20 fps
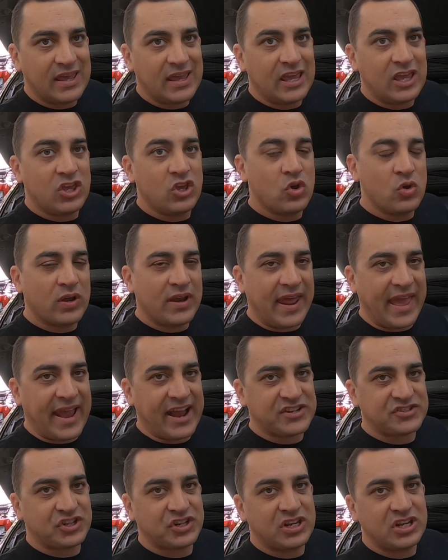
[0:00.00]
you can
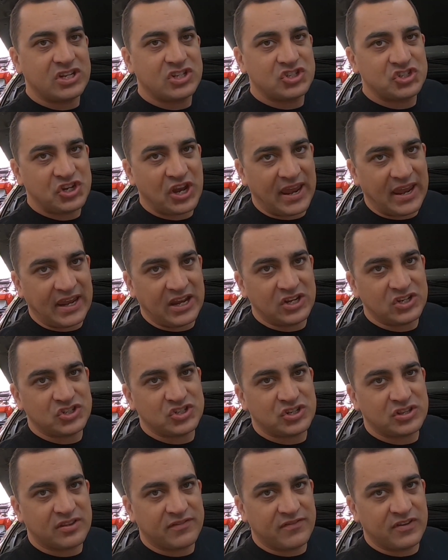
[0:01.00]
actually
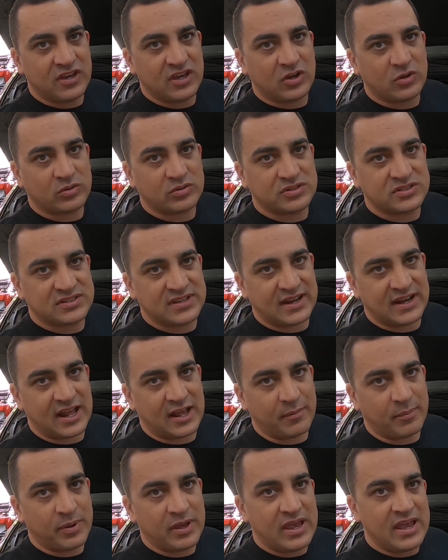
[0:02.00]
change the vehicle
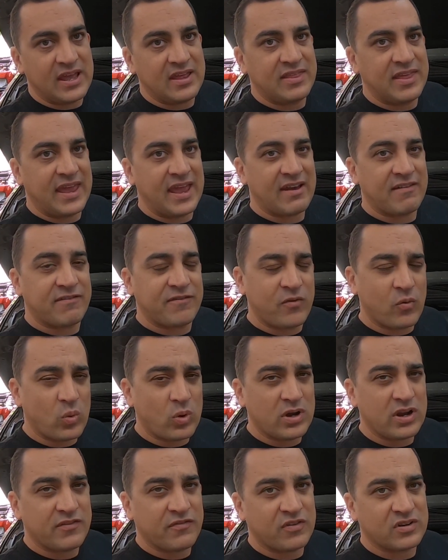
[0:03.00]
setup. They have 4
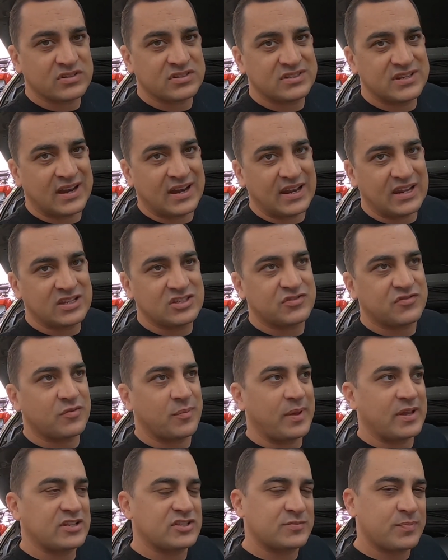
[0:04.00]
different settings
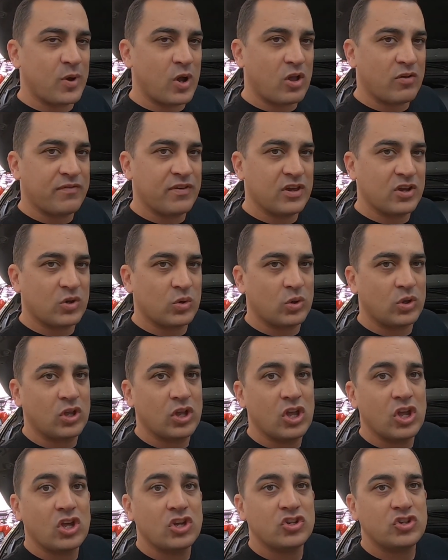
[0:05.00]
from a small vehicle
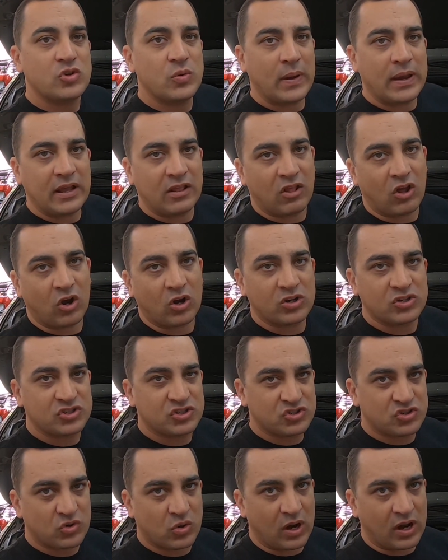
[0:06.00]
to a large
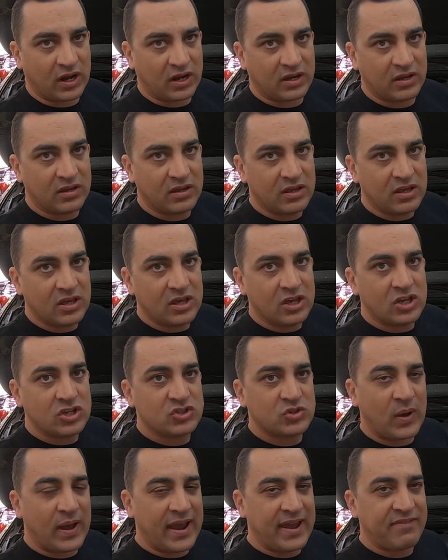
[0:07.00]
truck.
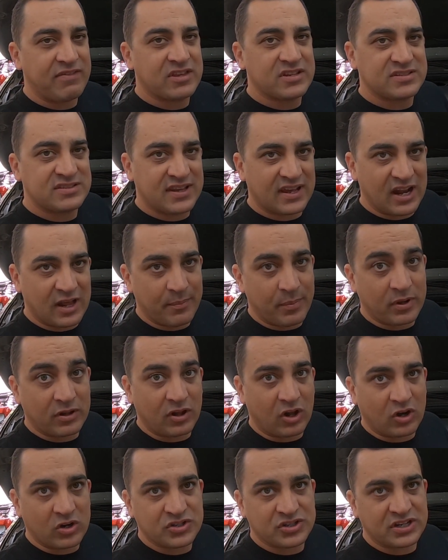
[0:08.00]
So I have this set up on
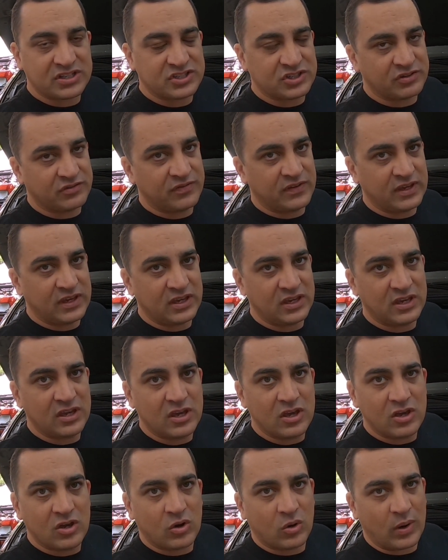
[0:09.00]
large SUV
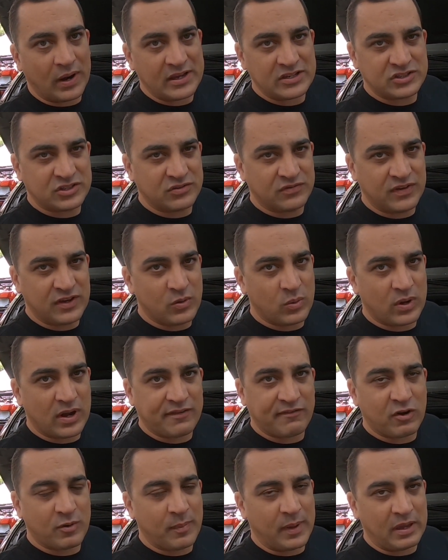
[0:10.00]
or SUV,
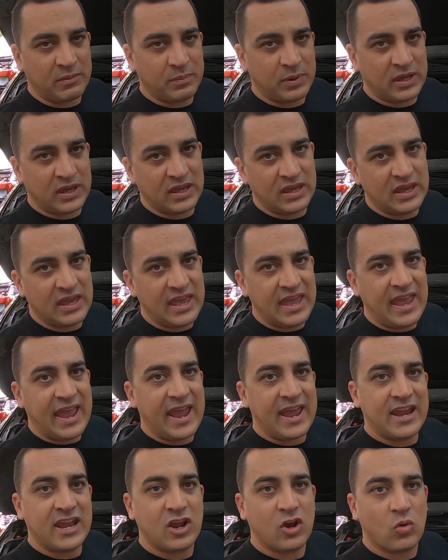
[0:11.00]
whatever it may be,
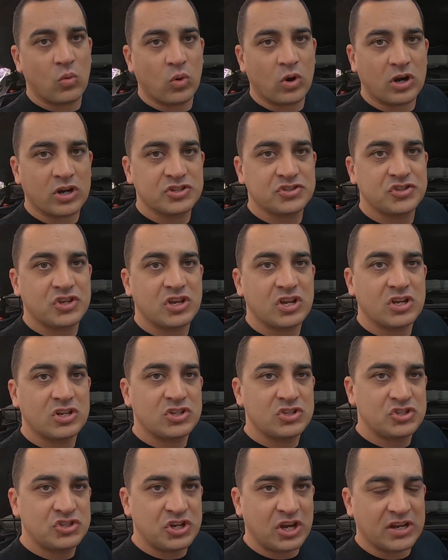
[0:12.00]
and it works
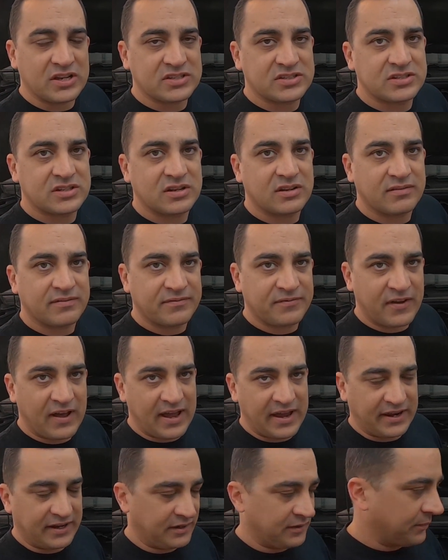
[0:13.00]
just fine.